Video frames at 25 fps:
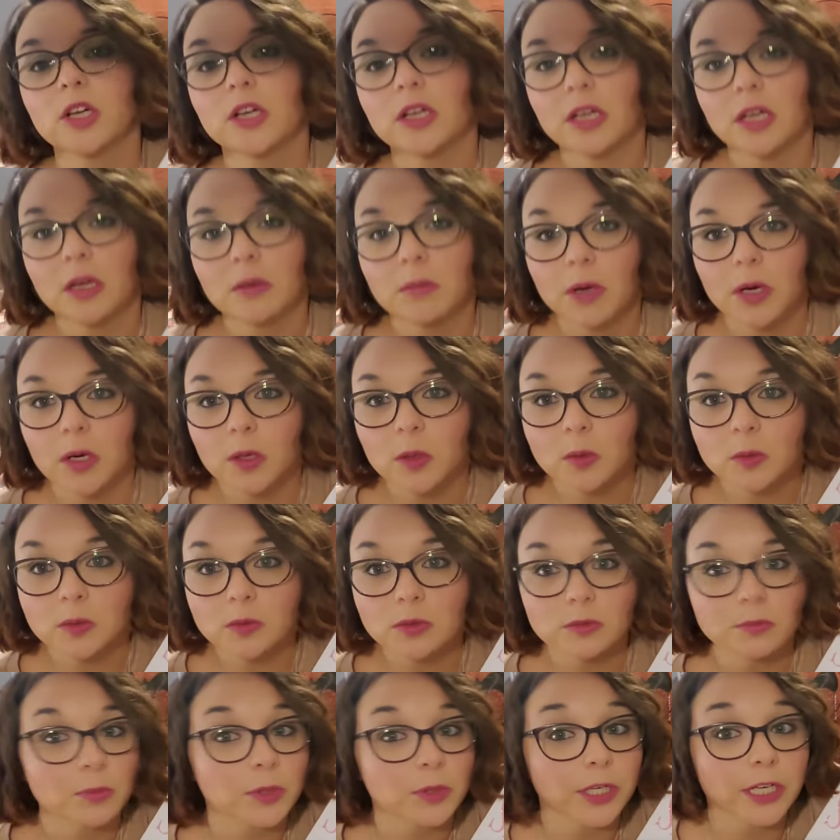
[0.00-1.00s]
Come on,
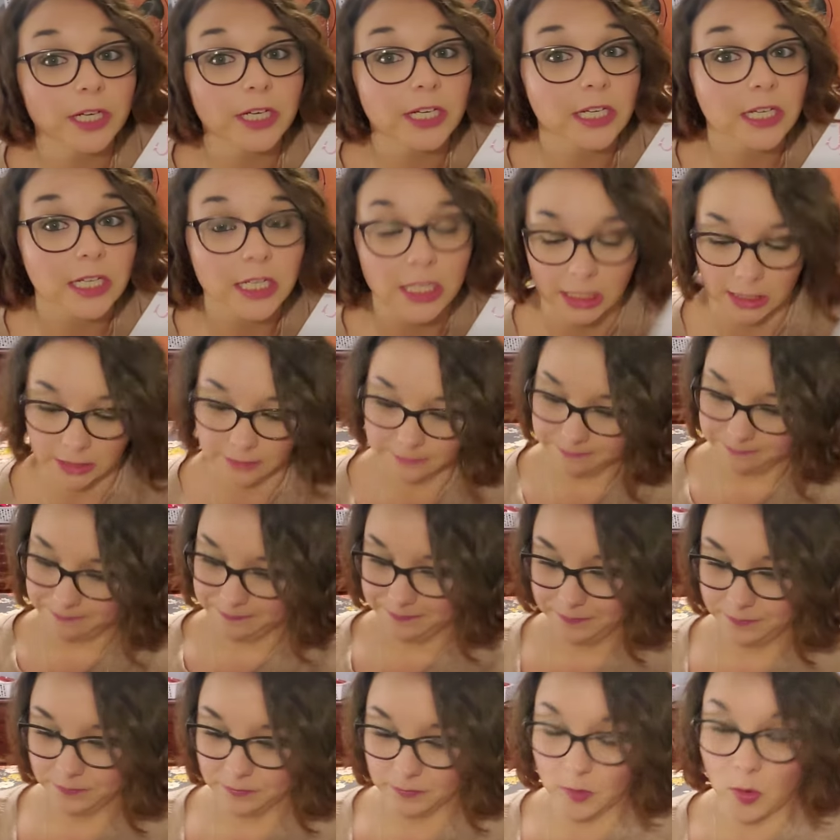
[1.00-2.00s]
spring.
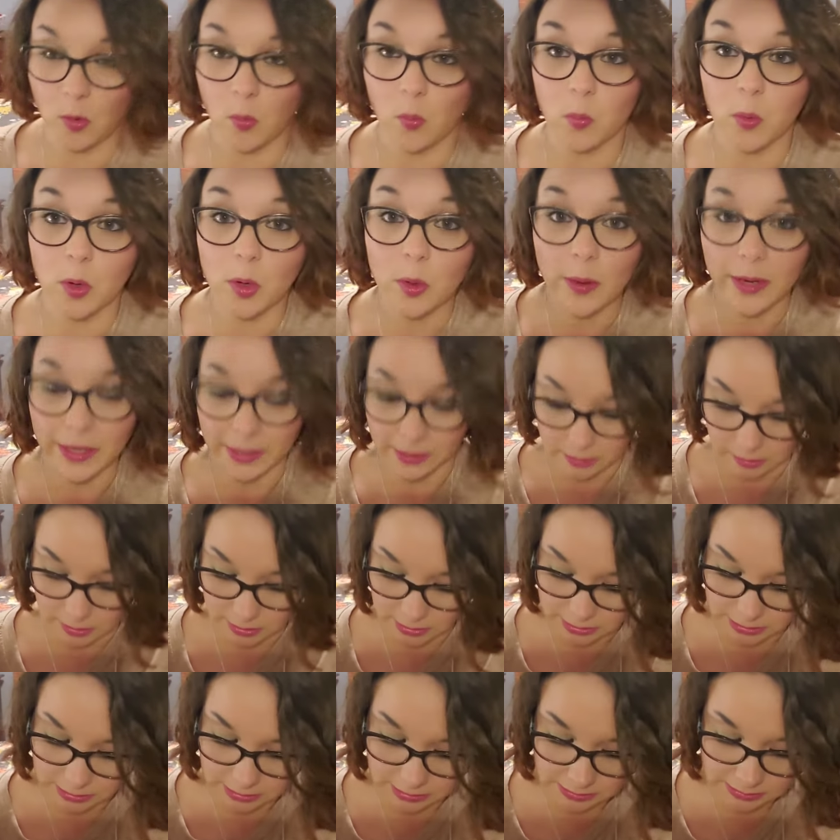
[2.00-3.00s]
We're waiting on
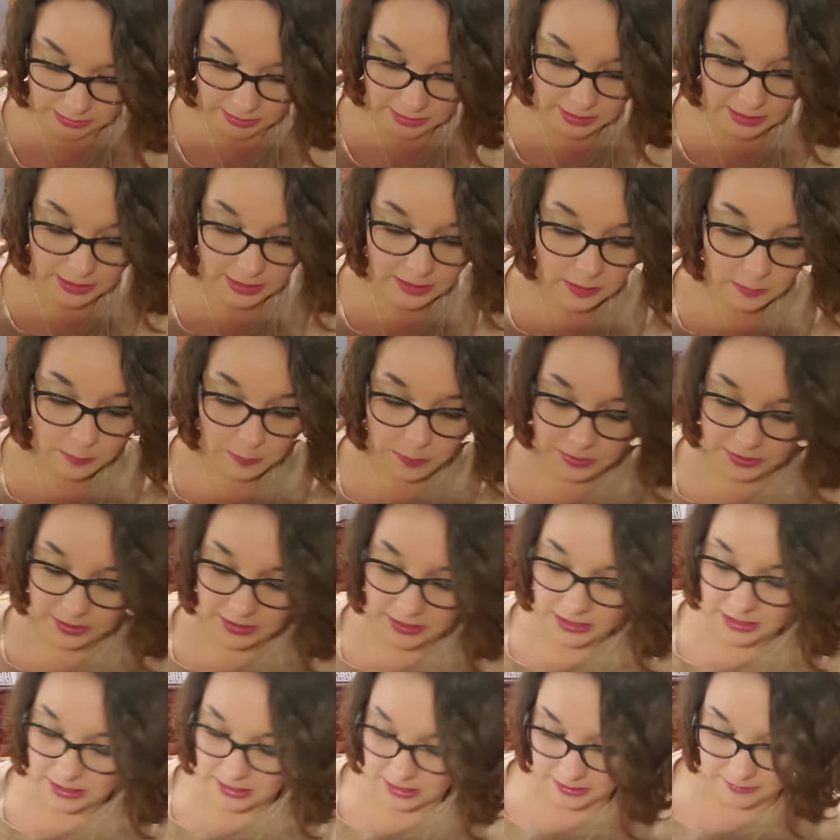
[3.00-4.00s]
you. But
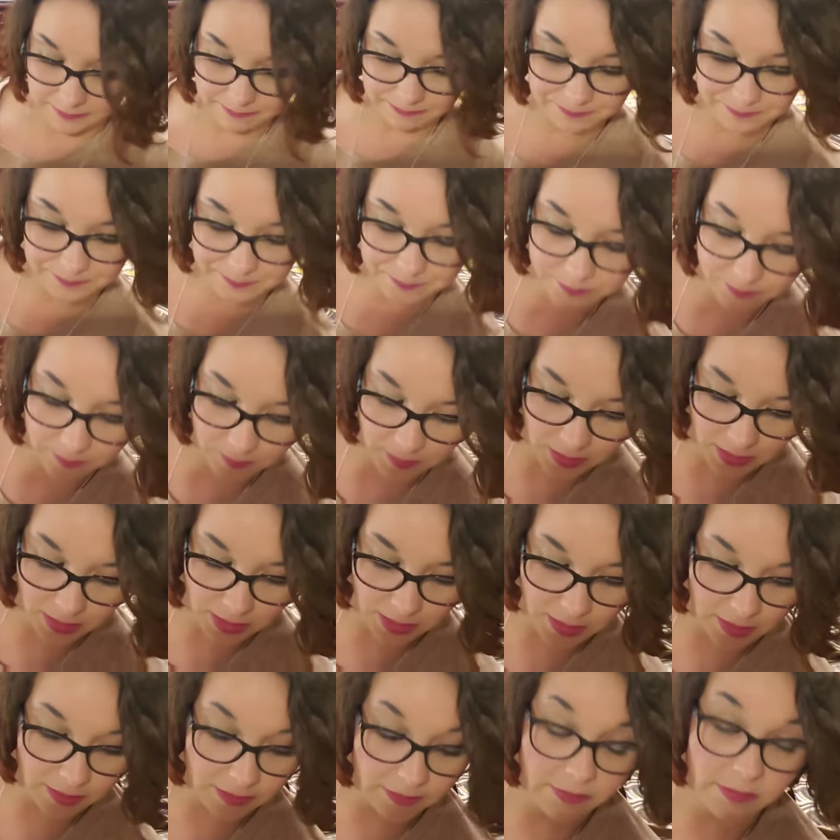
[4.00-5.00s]
then,
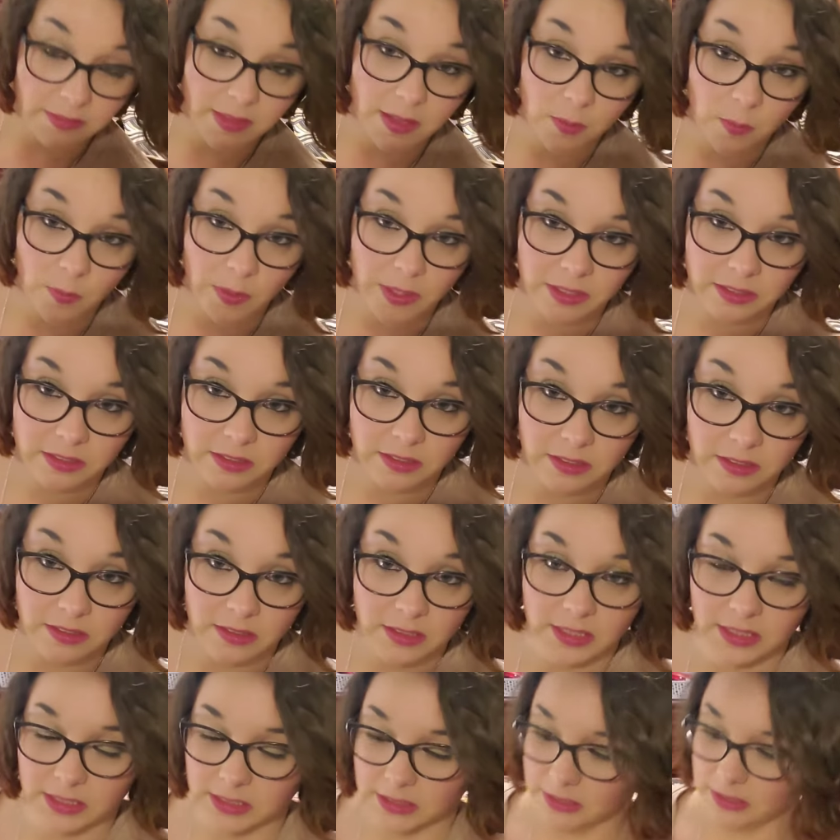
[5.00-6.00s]
they went and done
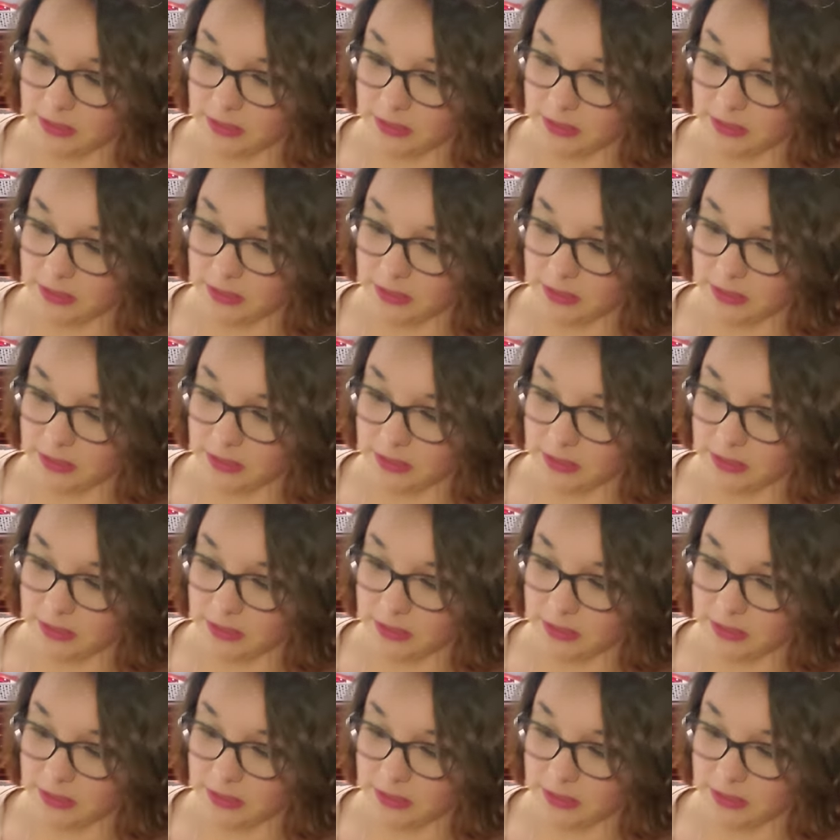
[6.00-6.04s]
this.